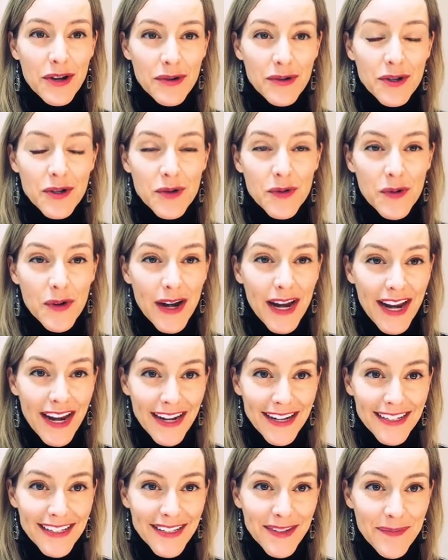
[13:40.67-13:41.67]

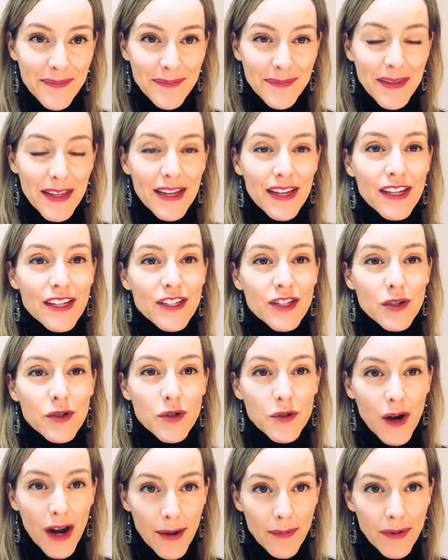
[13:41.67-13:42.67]
drained. So
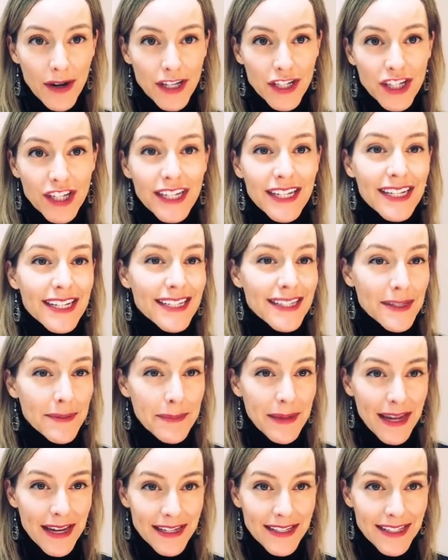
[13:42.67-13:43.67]
dry brushing is
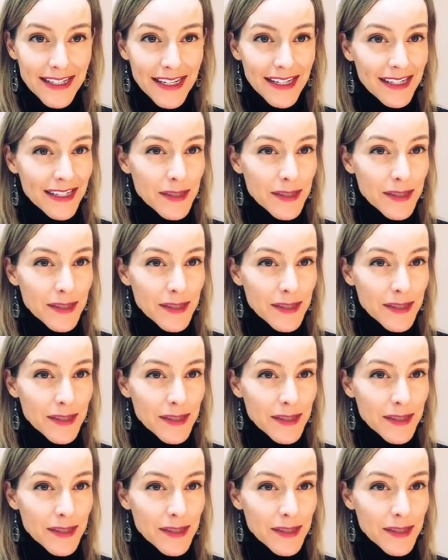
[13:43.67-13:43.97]
amazing.